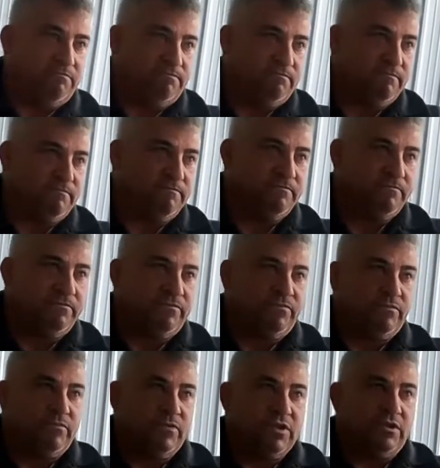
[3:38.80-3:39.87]
up. Yeah.
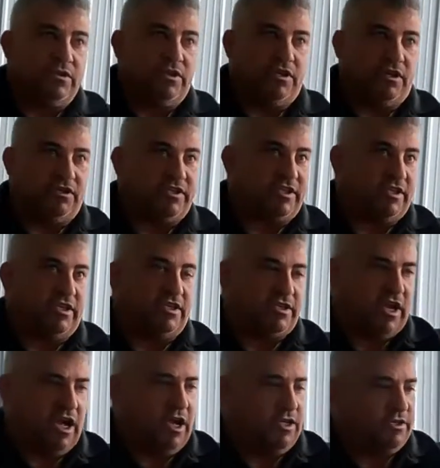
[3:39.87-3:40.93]
You know, yeah. you see
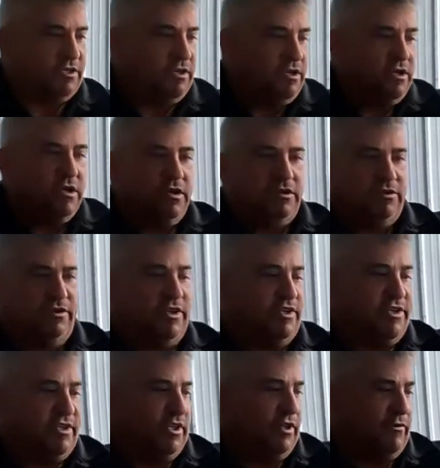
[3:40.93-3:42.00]
these guys, yeah.
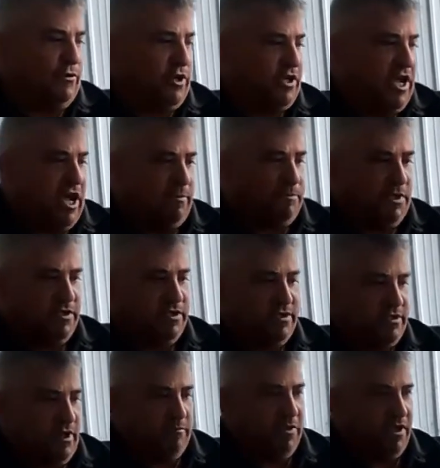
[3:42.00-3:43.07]
these delivery
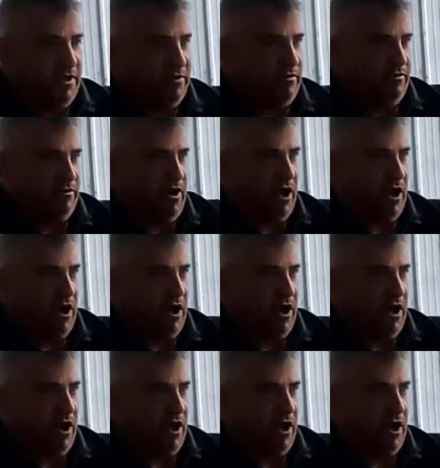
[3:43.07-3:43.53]
captains, I'm like,